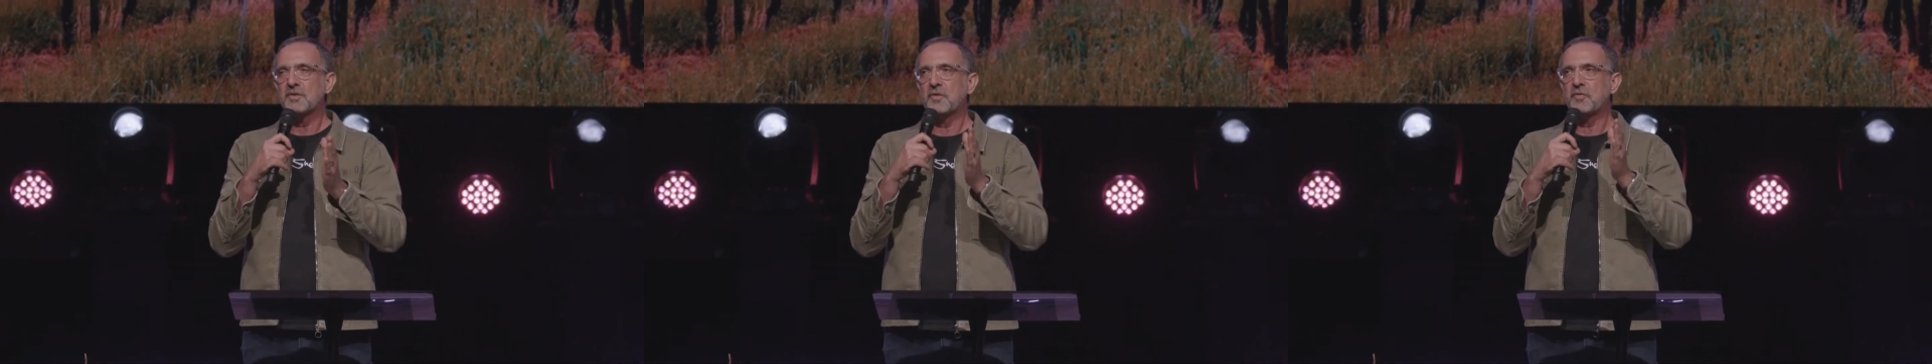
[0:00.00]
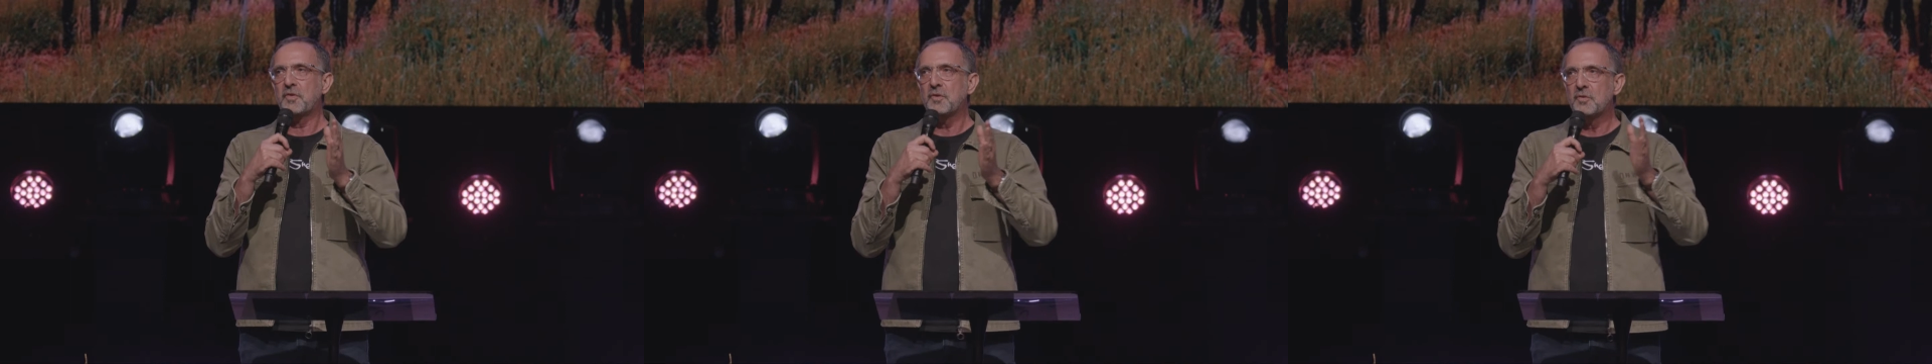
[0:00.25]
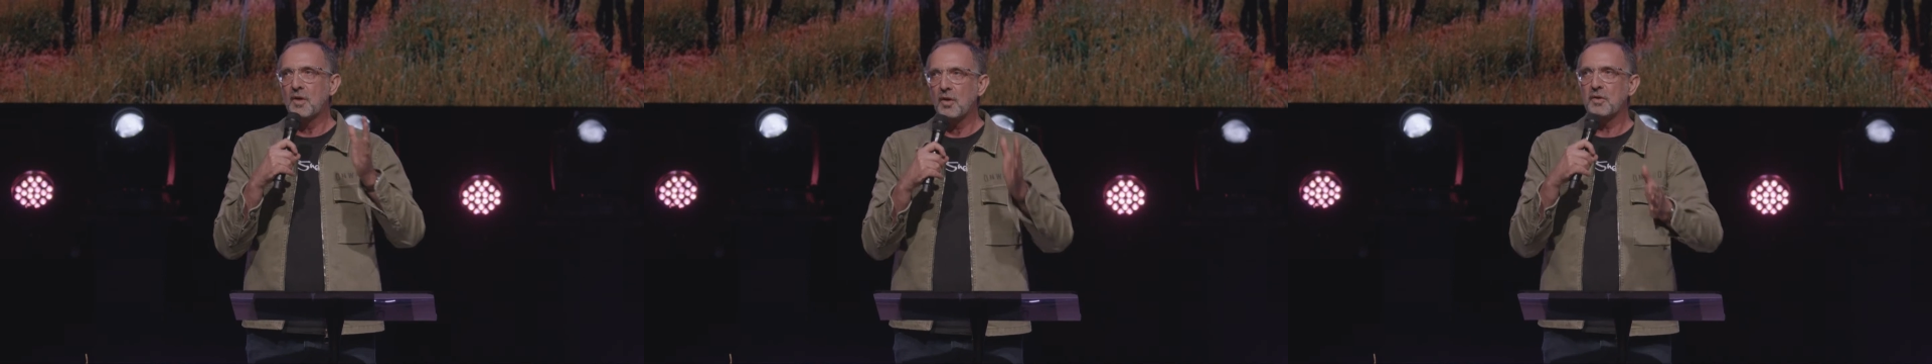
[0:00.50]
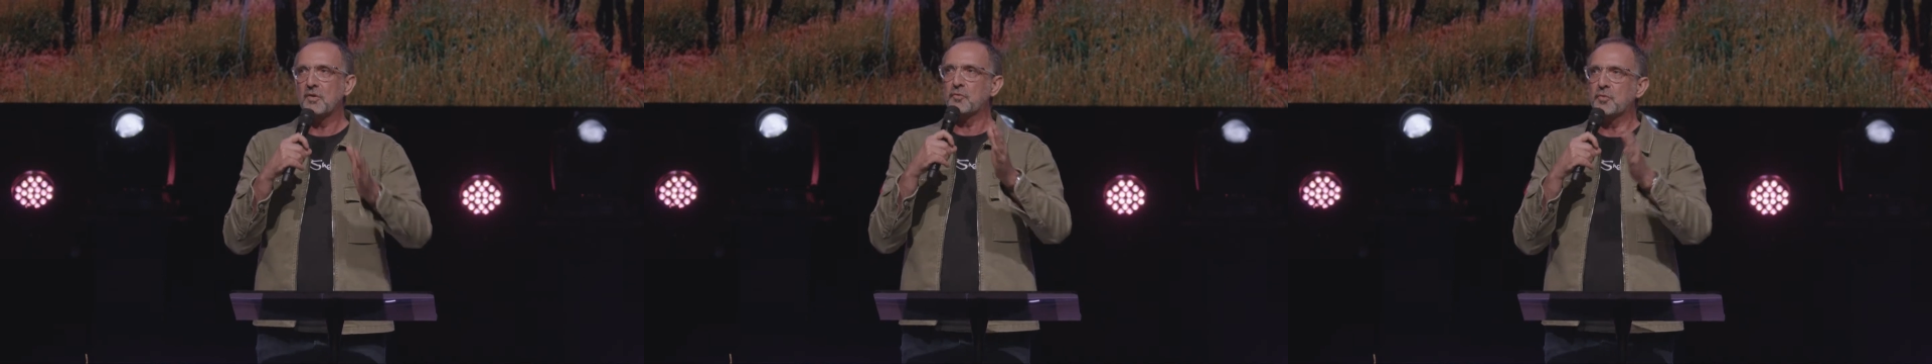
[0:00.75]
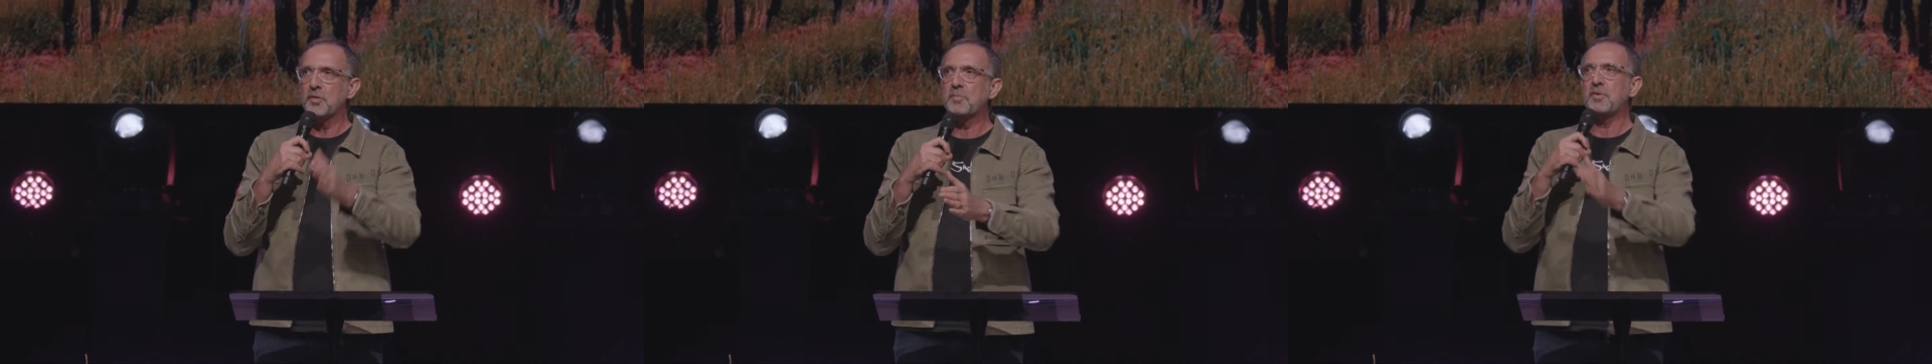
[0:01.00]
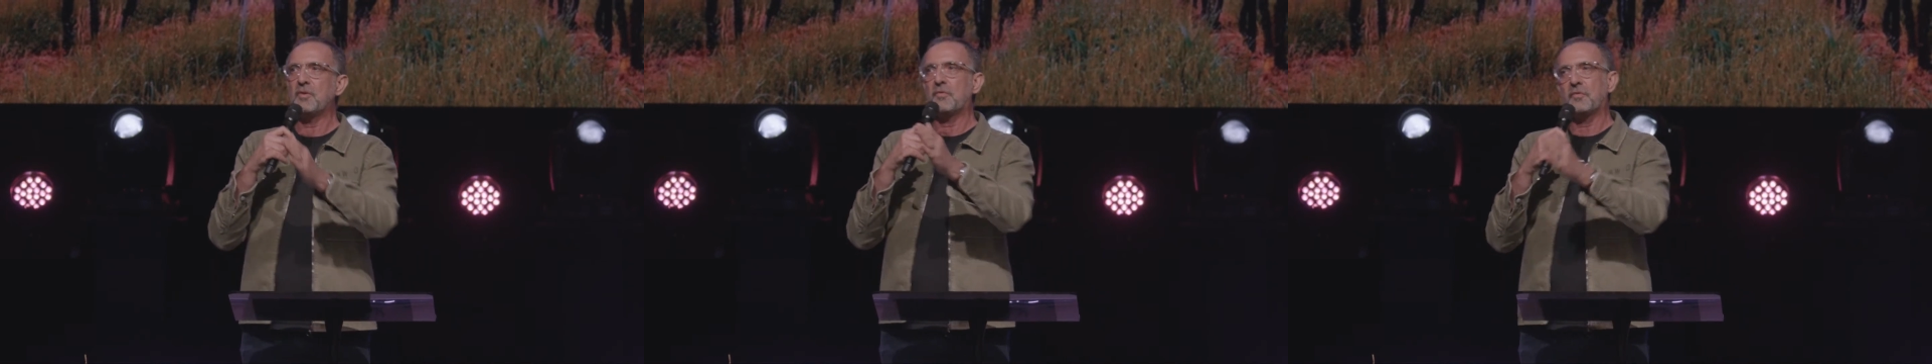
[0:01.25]
if you don't
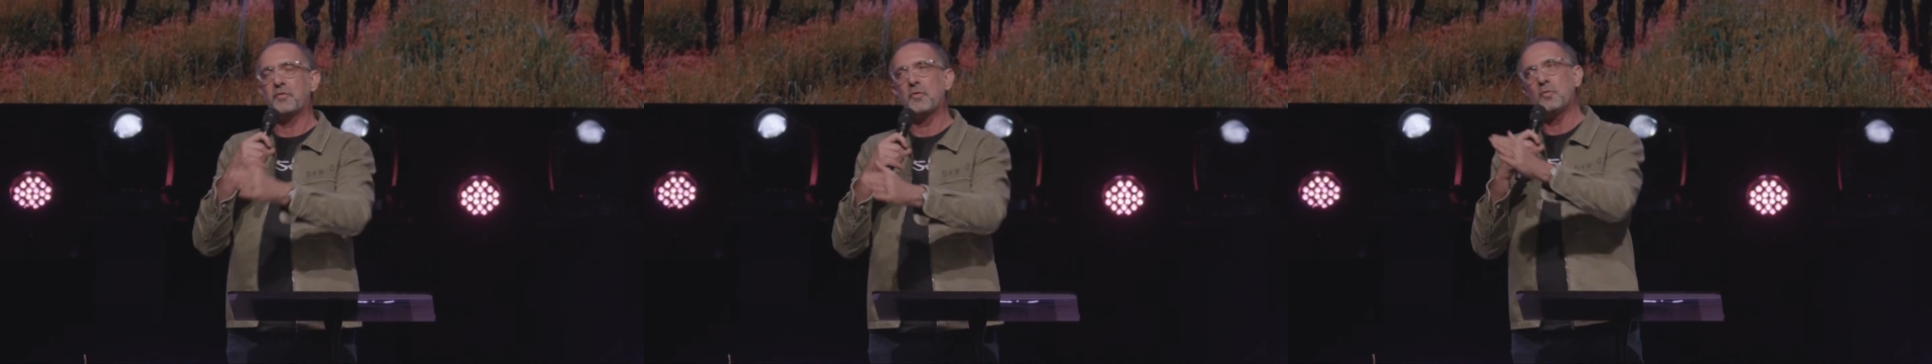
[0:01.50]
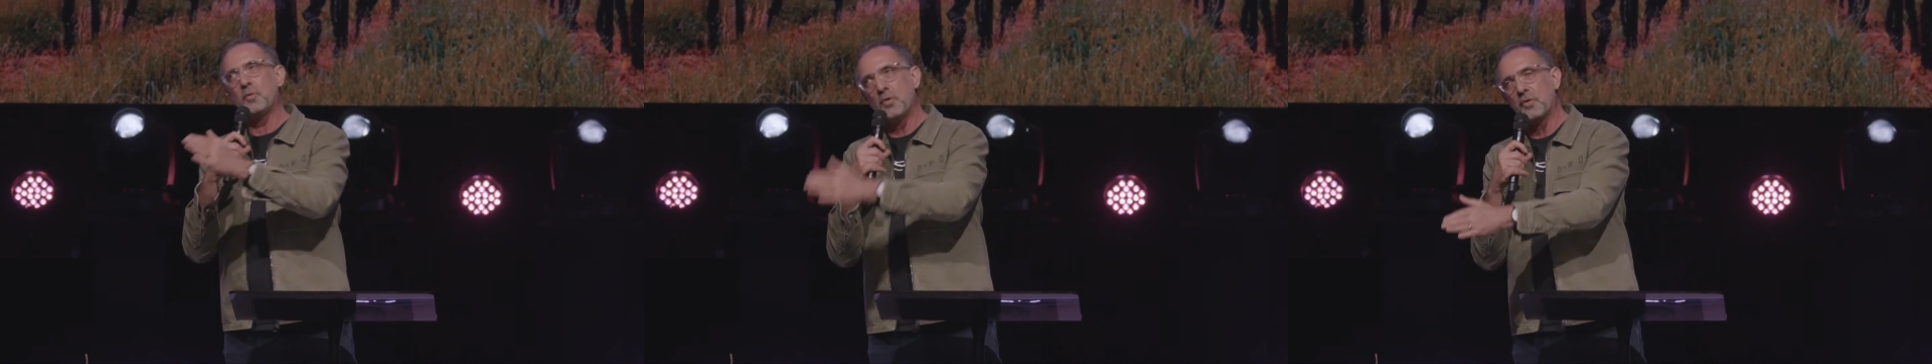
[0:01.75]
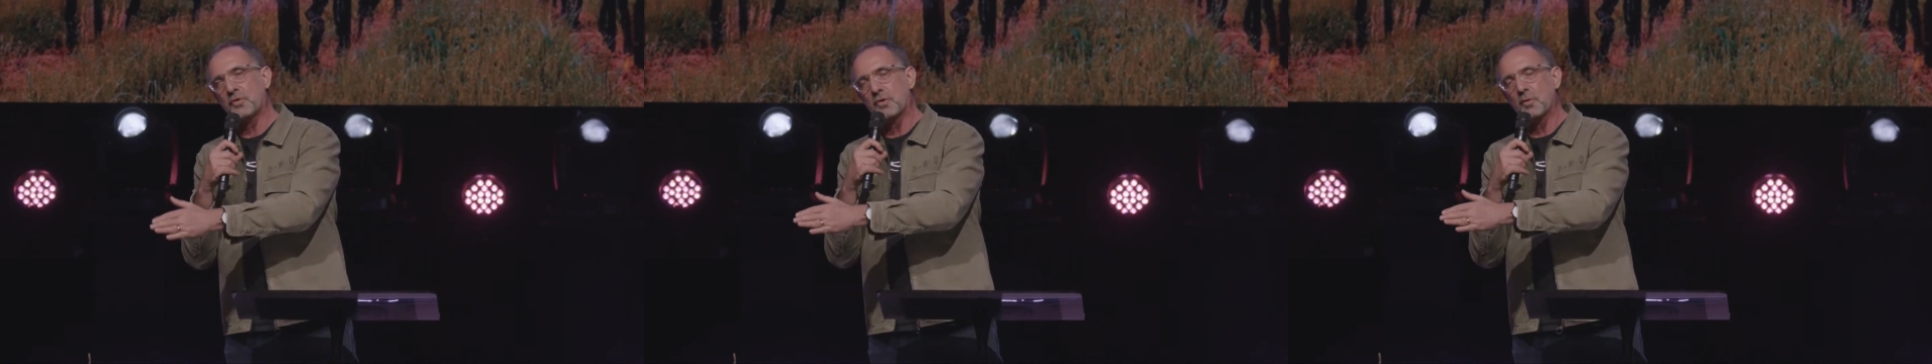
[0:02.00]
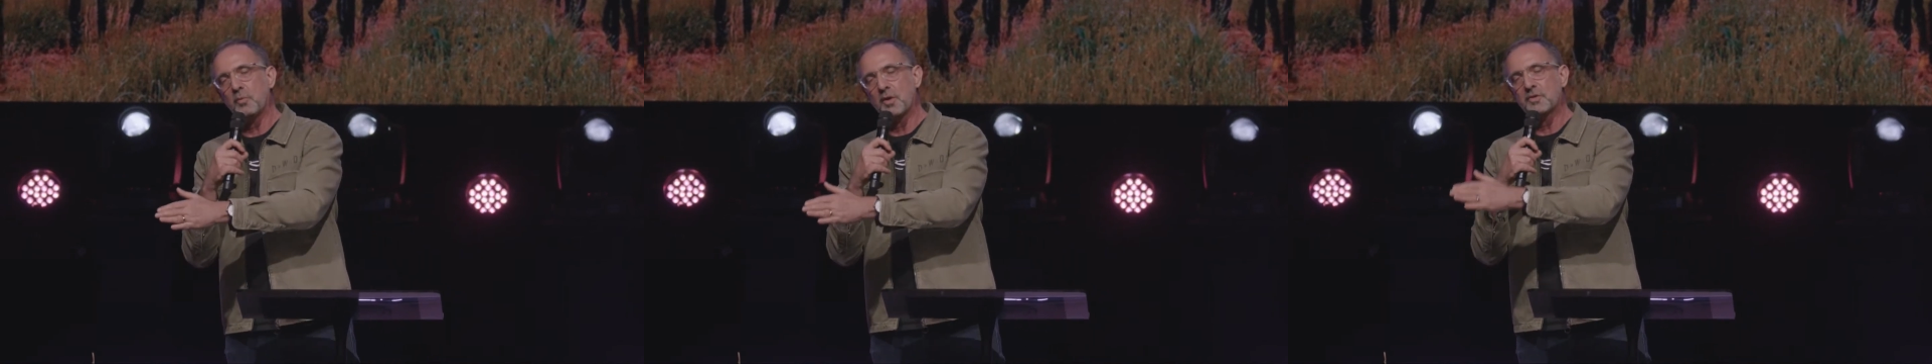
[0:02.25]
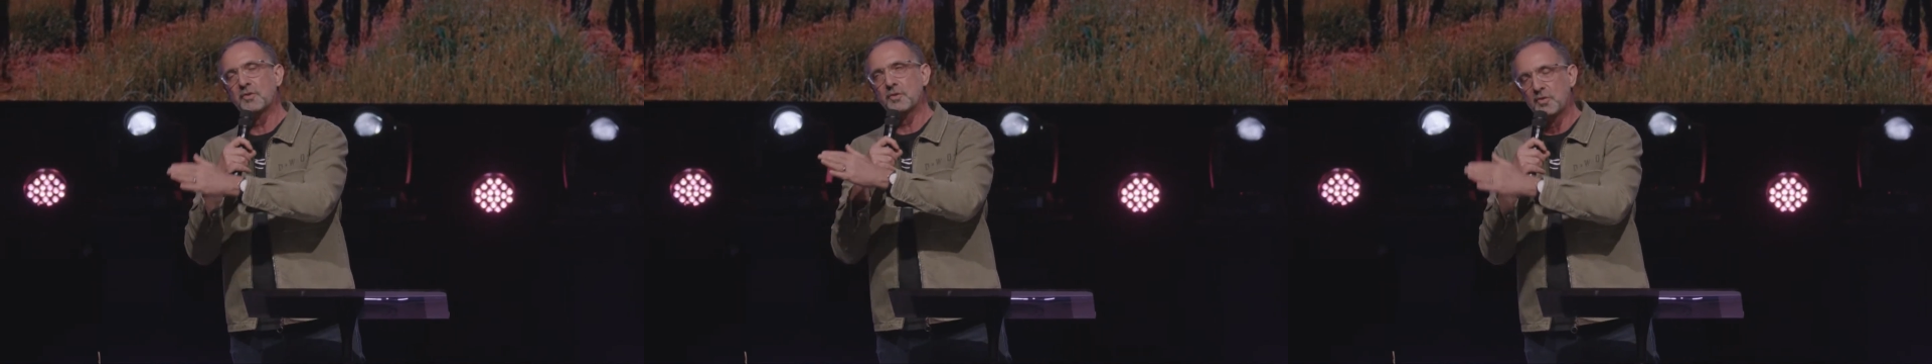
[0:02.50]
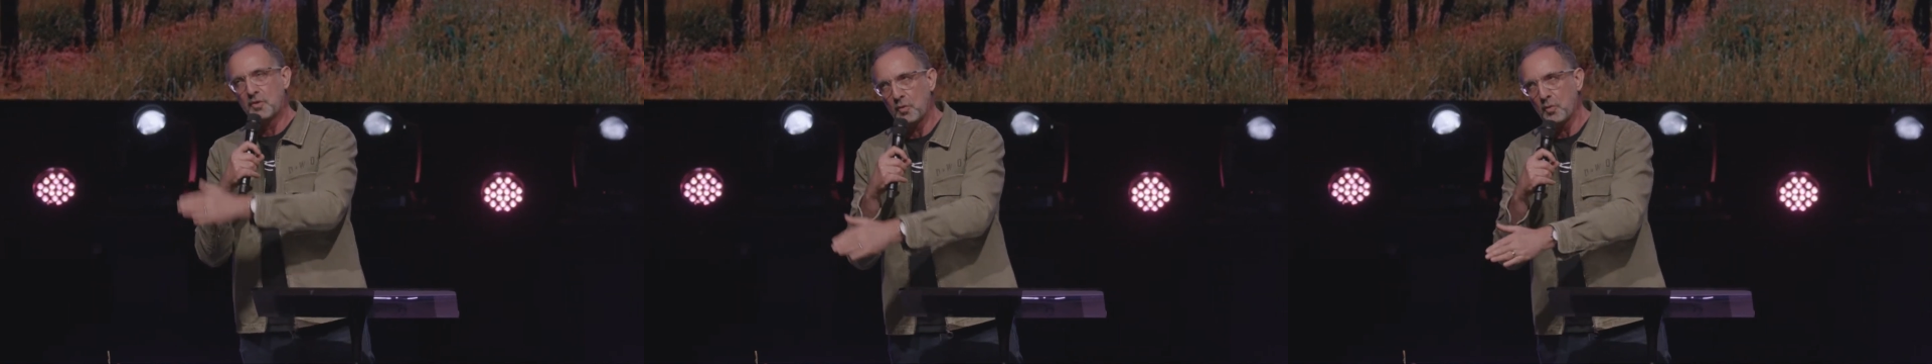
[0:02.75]
attribute full worth to what you're
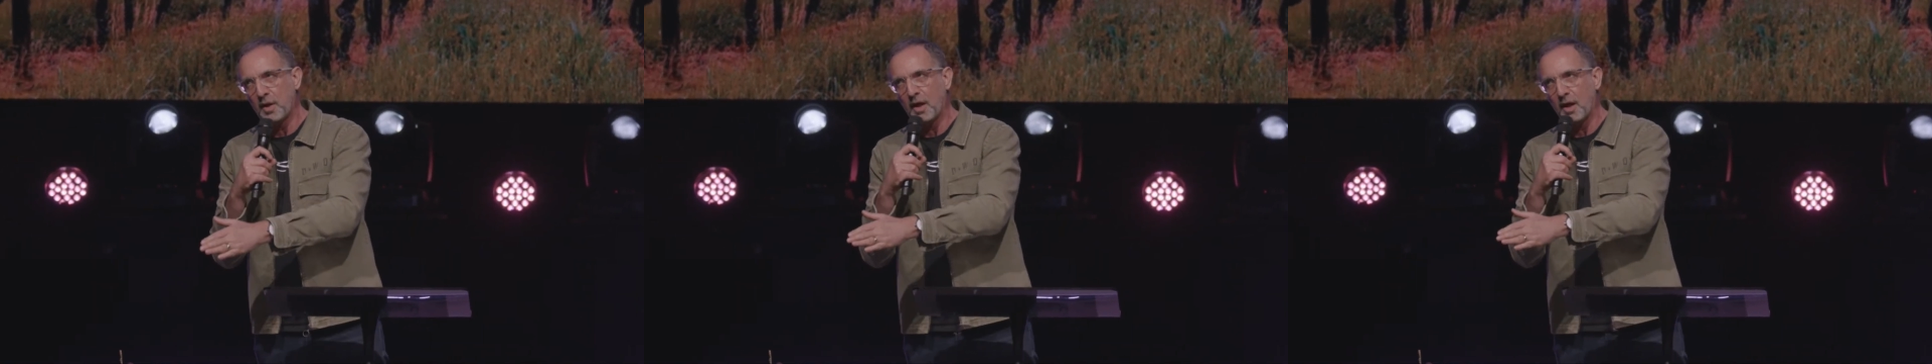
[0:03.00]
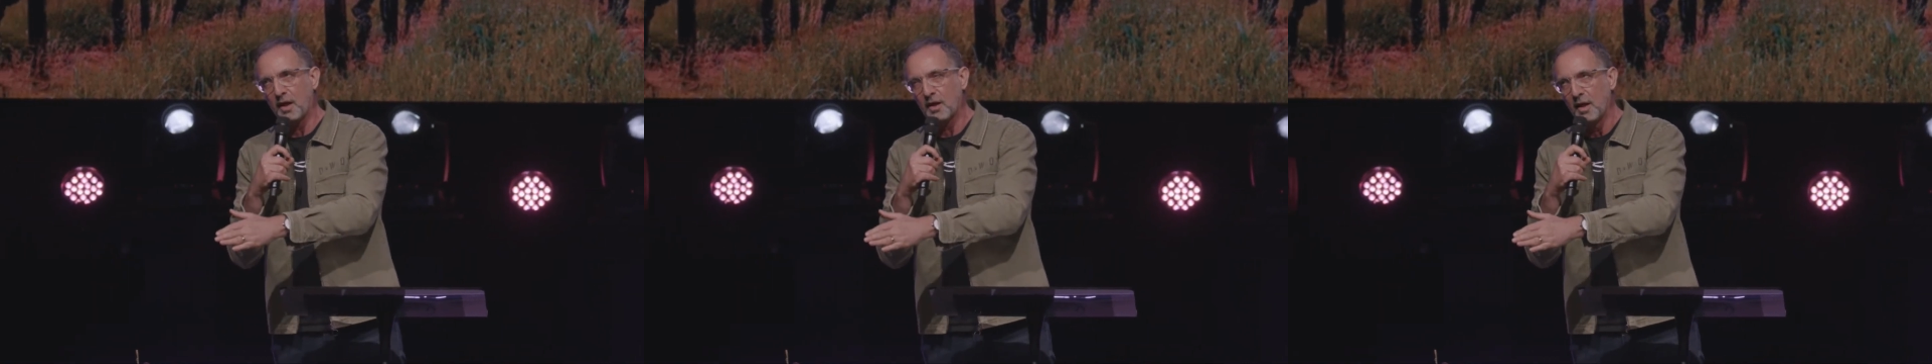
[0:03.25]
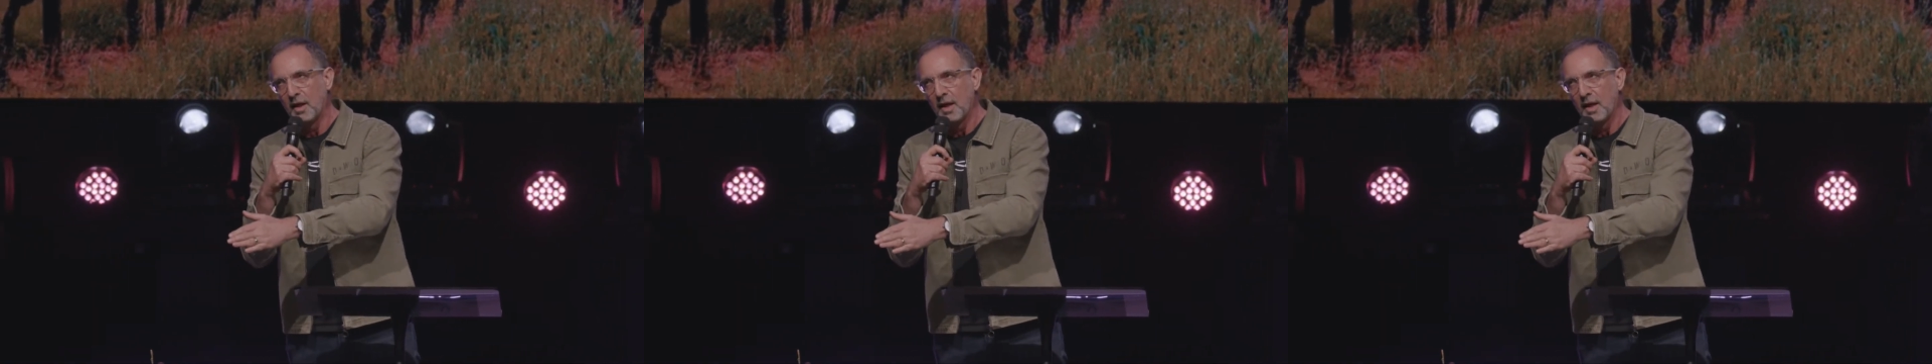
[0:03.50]
doing,